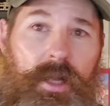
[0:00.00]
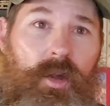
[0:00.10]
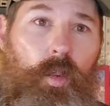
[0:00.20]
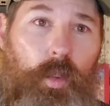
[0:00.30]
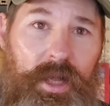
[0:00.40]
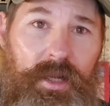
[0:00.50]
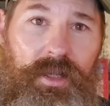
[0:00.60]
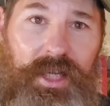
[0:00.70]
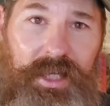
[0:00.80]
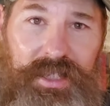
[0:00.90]
When
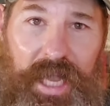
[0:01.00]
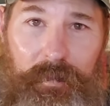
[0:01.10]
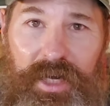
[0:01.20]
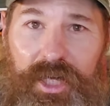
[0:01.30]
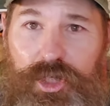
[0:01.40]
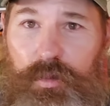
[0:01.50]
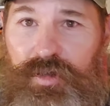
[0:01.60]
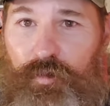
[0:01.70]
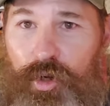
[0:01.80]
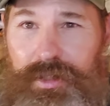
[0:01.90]
the contamination was
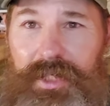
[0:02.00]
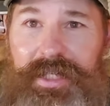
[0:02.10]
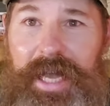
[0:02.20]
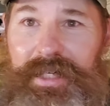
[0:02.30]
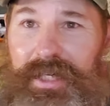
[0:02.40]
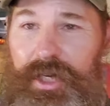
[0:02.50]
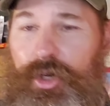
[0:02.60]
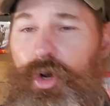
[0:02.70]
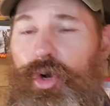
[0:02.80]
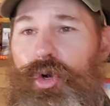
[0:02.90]
first detected
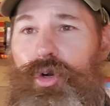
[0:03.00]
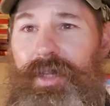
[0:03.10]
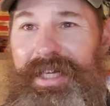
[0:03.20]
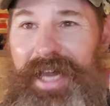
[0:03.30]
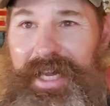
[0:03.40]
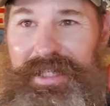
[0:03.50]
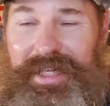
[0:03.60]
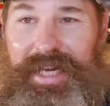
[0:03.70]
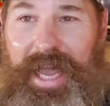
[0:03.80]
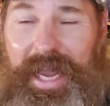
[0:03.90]
in early
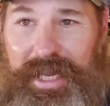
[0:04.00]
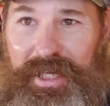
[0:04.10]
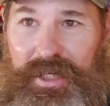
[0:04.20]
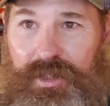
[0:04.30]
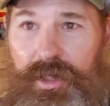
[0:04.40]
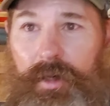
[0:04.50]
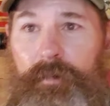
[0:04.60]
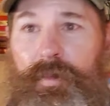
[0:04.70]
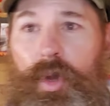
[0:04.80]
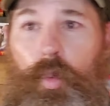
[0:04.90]
1980s,
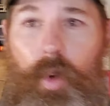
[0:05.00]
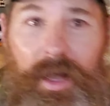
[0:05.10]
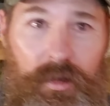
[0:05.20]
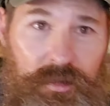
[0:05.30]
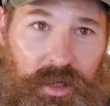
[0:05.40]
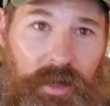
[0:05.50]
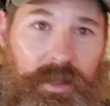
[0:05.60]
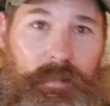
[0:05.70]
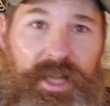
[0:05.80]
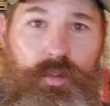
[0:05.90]
wells on the
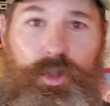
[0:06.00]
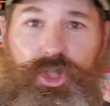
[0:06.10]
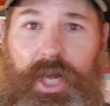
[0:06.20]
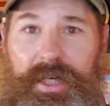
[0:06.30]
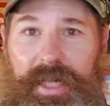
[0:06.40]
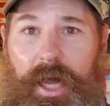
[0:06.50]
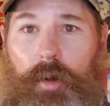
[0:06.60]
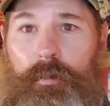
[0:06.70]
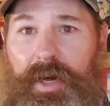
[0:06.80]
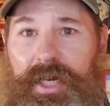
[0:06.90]
base were shut down,
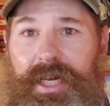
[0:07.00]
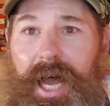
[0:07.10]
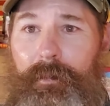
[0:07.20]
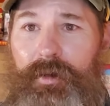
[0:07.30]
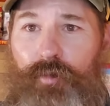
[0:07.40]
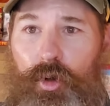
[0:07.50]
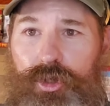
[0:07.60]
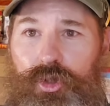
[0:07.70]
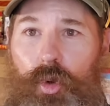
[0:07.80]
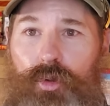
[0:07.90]
but not before
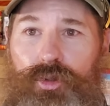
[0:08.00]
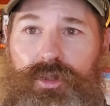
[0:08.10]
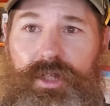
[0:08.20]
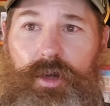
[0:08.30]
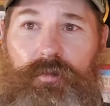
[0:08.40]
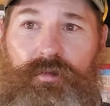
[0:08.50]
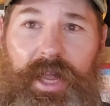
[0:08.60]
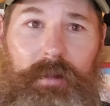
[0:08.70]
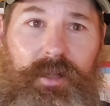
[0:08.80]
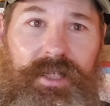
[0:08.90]
soldiers and their
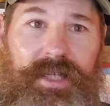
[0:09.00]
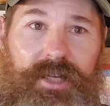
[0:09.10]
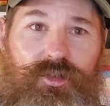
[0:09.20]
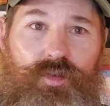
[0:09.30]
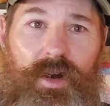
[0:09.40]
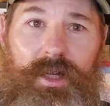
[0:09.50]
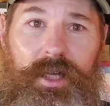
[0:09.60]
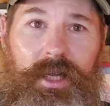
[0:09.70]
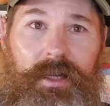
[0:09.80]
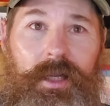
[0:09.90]
families had drunk it